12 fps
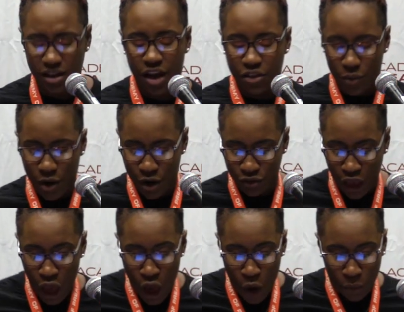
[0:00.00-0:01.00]
In other words,
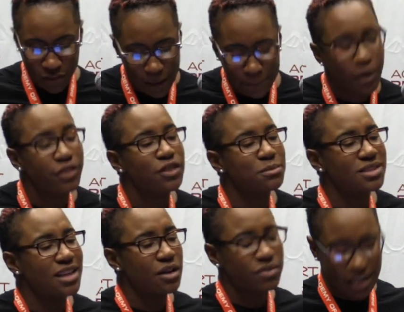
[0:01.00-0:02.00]
when they put
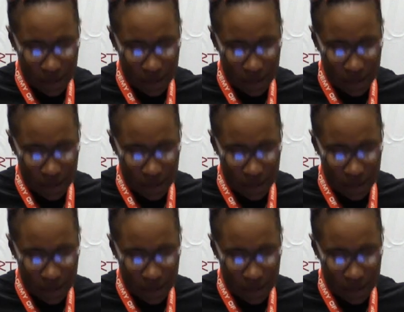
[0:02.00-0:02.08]
themselves